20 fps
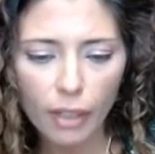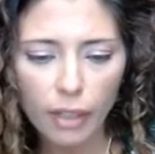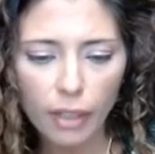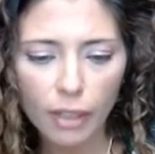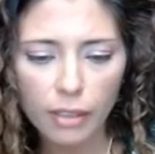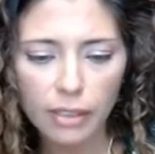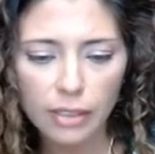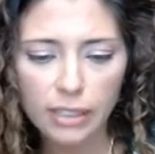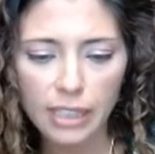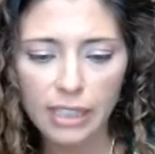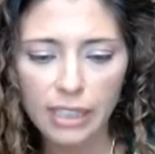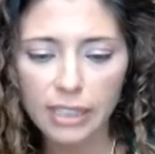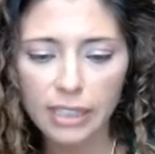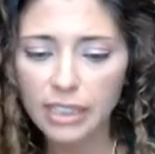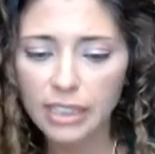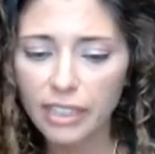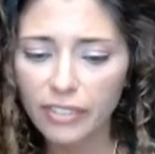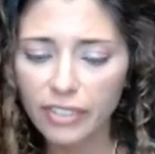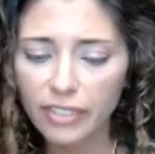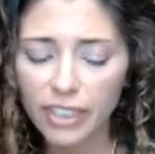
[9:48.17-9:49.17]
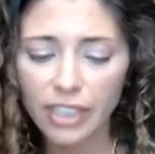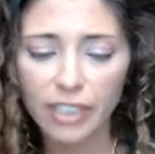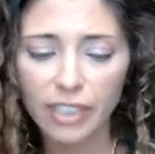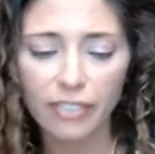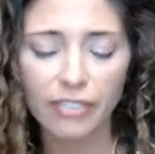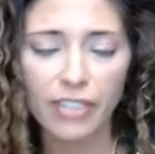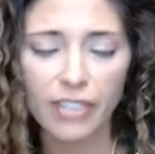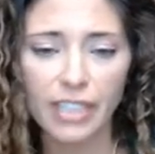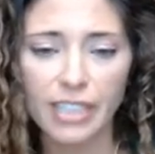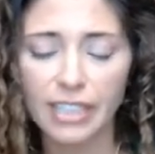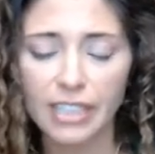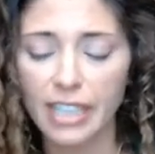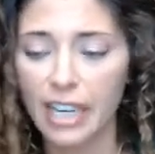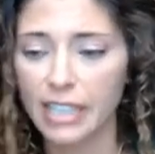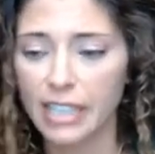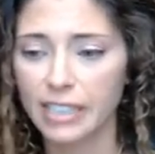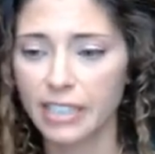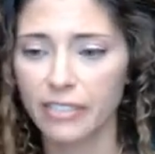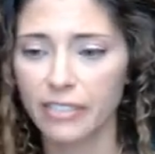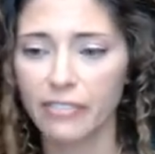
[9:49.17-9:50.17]
sensitivity of these
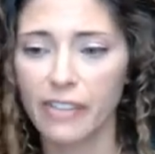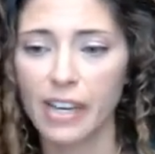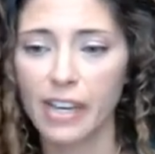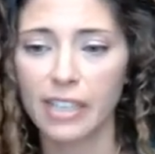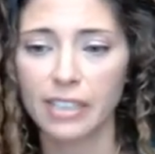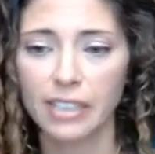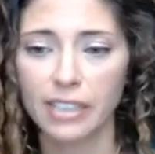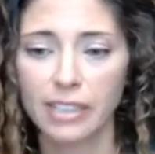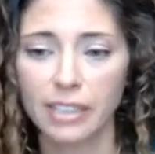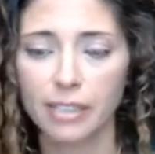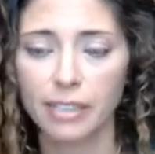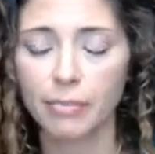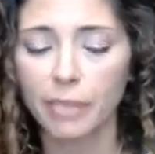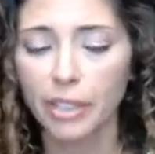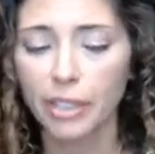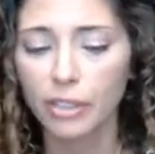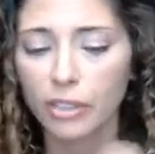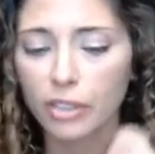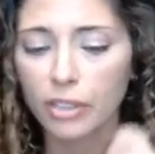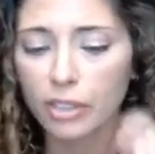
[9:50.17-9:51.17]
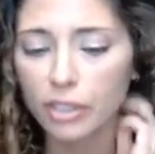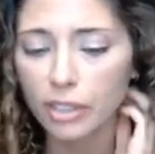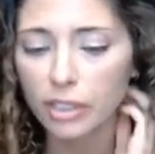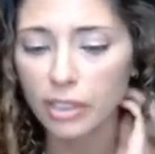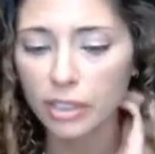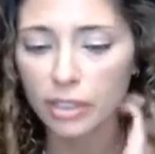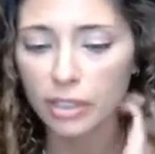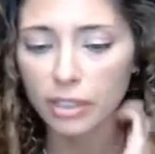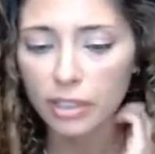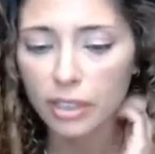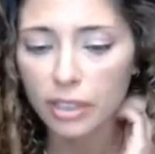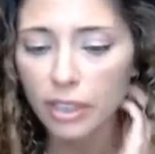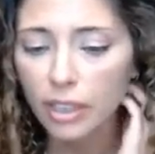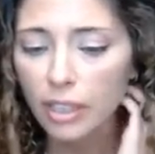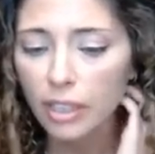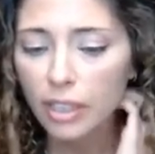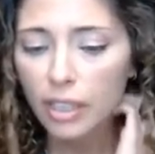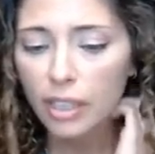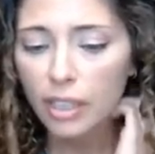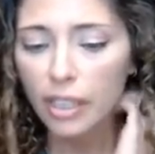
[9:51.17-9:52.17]
acid-fast smears
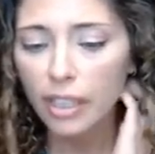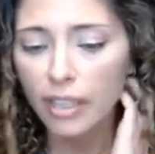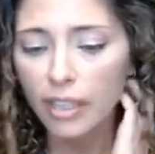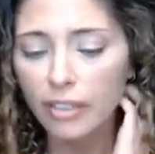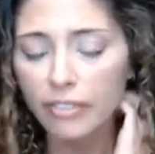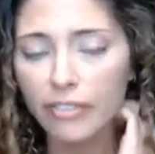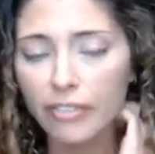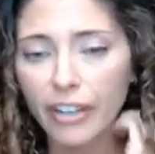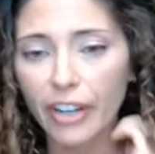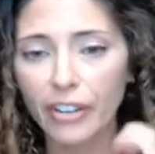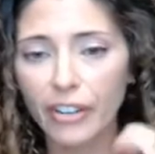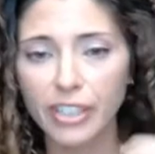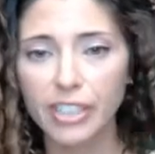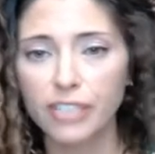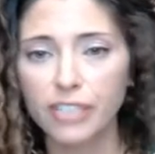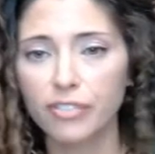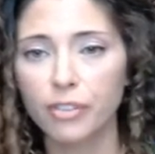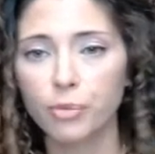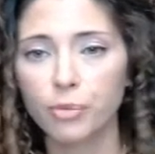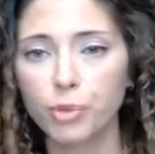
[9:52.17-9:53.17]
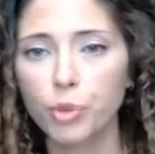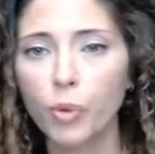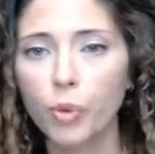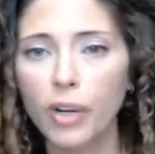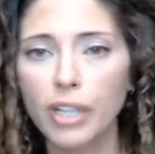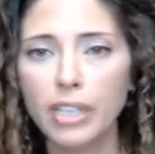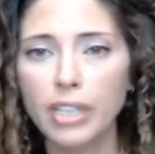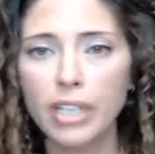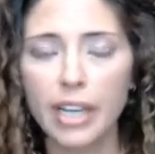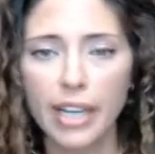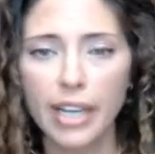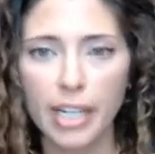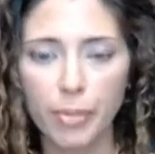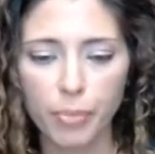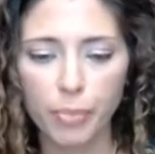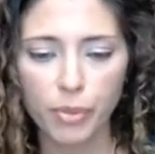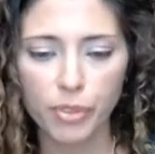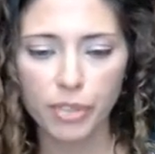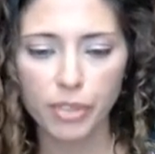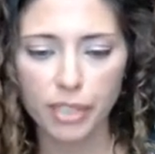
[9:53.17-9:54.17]
varies from 20 to
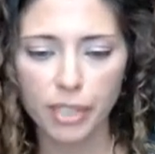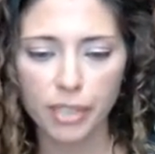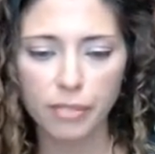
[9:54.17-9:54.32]
80%.